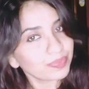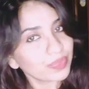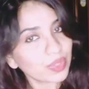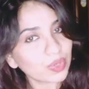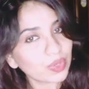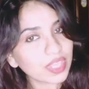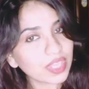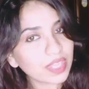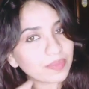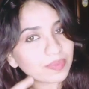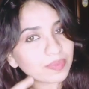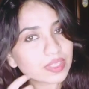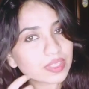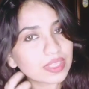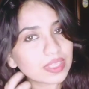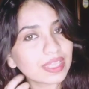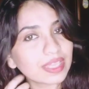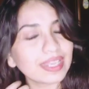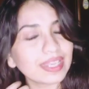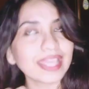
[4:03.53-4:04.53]
Okay,
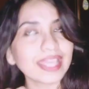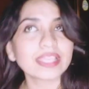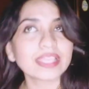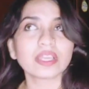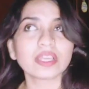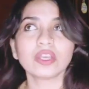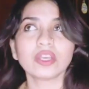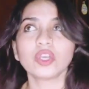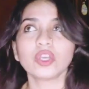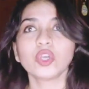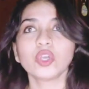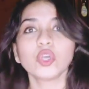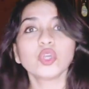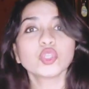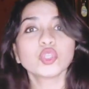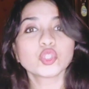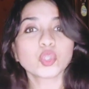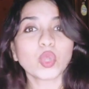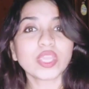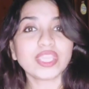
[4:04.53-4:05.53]
like soy